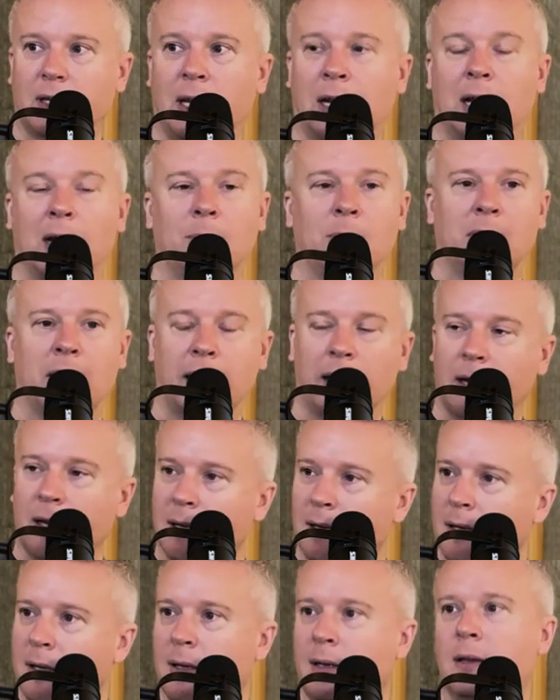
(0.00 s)
and I'm like,
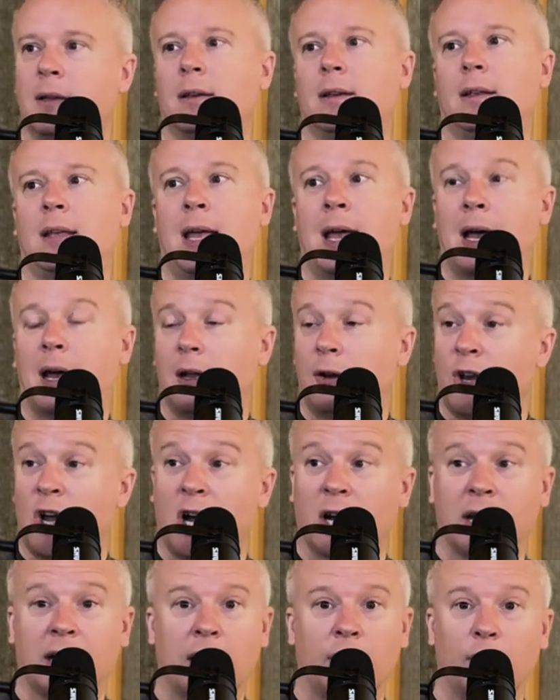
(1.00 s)
yeah,
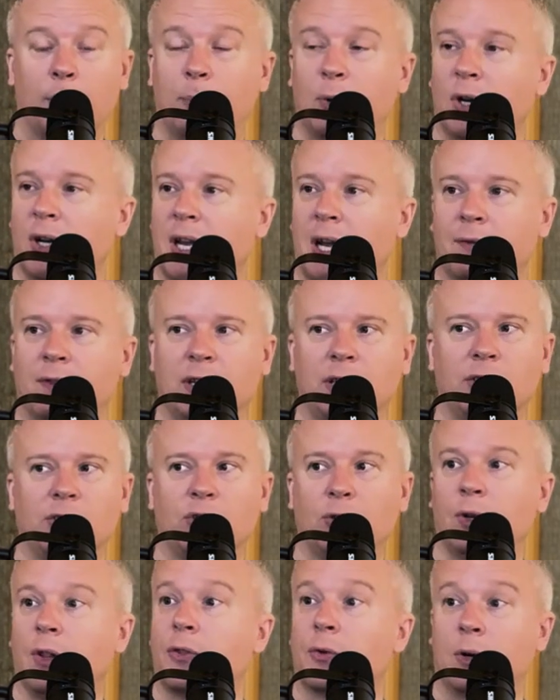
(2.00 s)
knocking out a book every
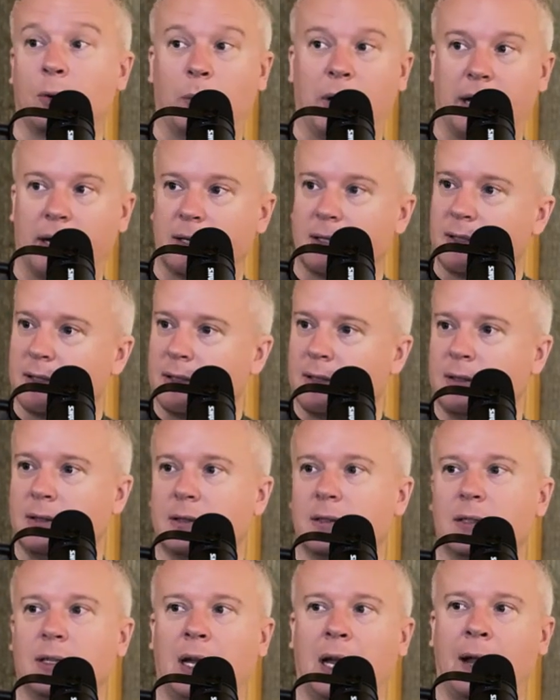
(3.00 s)
2 to 3 weeks.
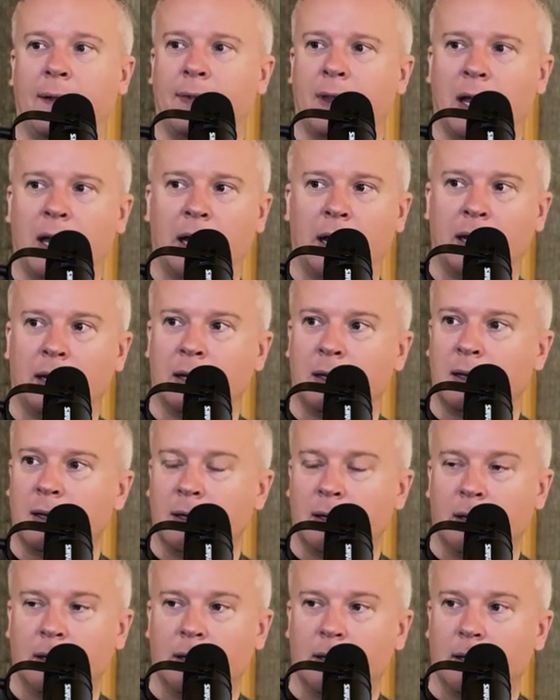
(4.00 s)
And then
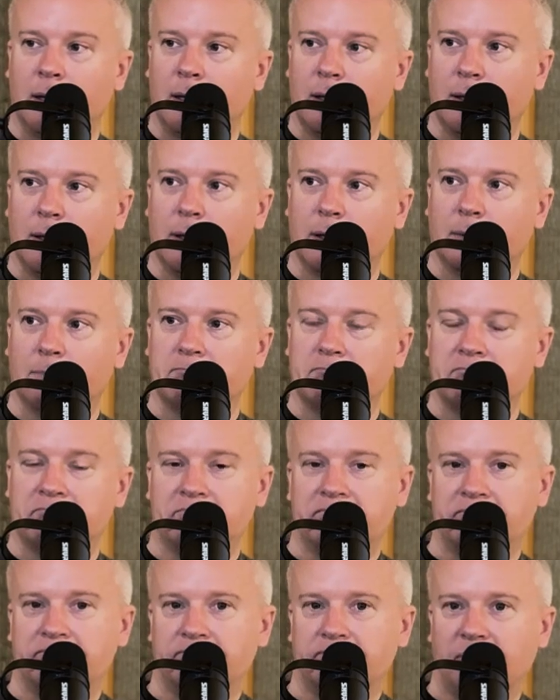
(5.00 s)

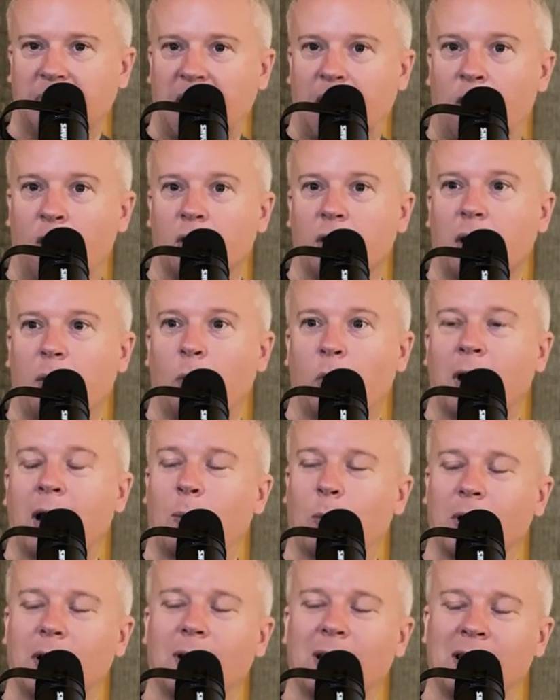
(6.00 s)

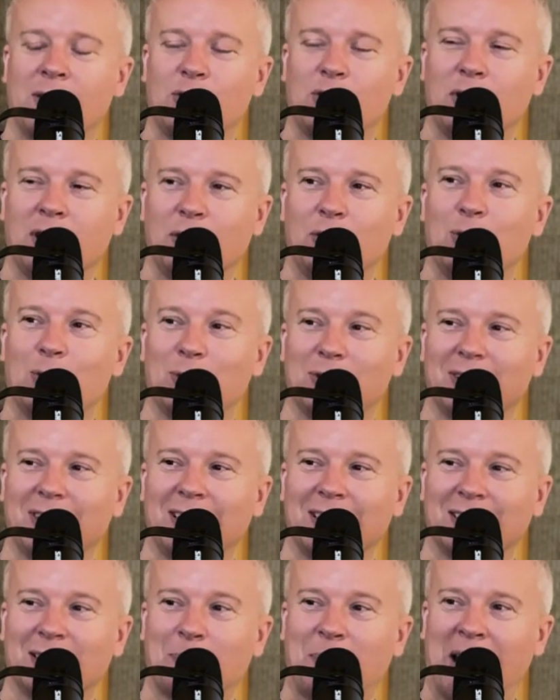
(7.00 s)
what usually
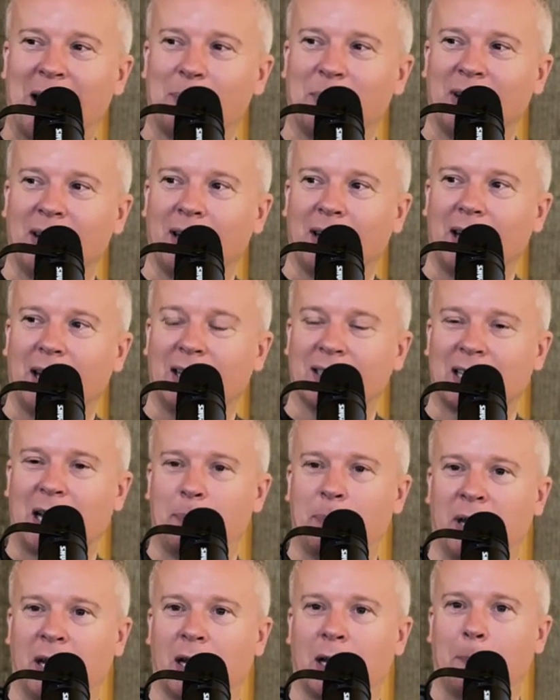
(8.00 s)
ends up happening is I
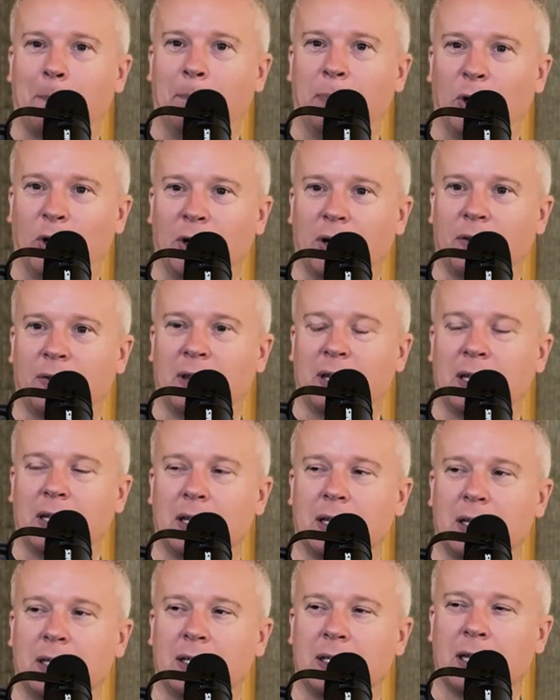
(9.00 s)
pick a book that
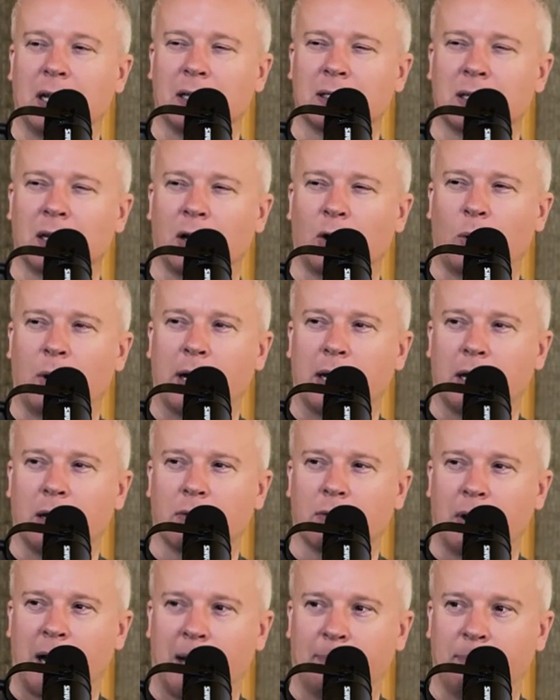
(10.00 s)
doesn't quite
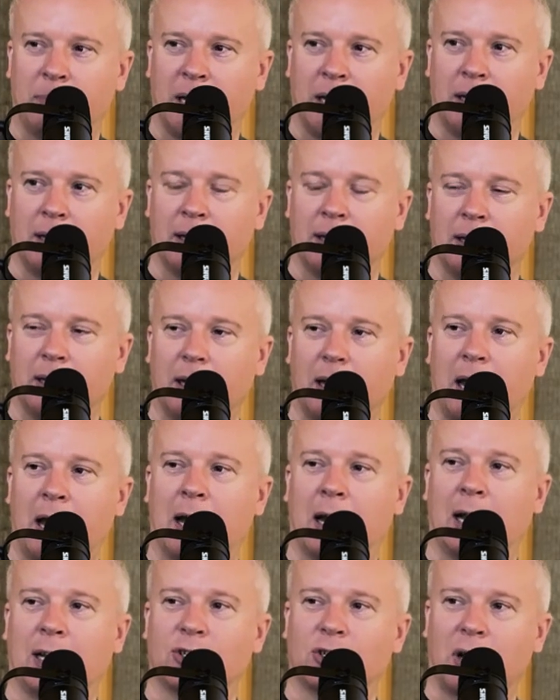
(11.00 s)
grab me,
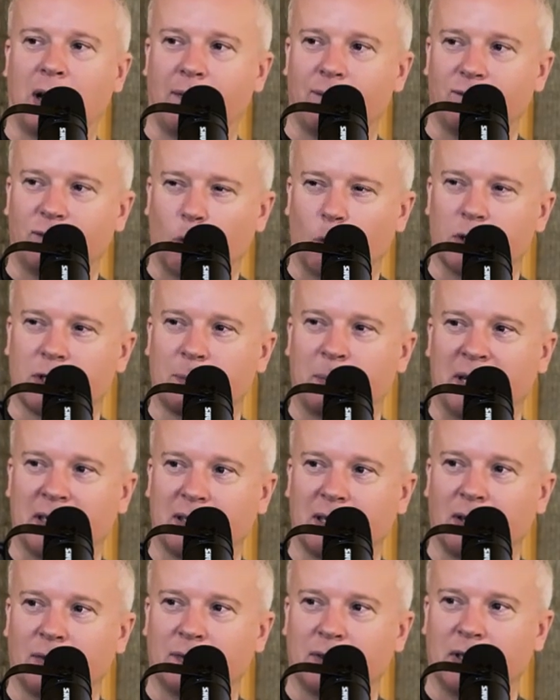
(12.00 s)
and I try and force
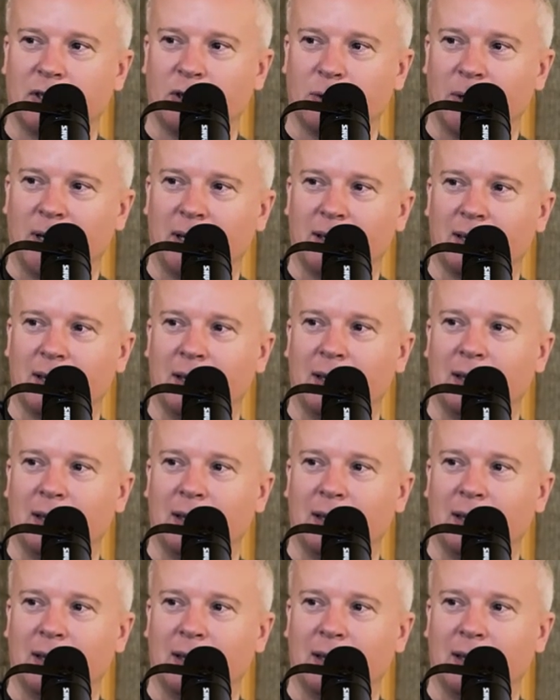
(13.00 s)
myself to do it,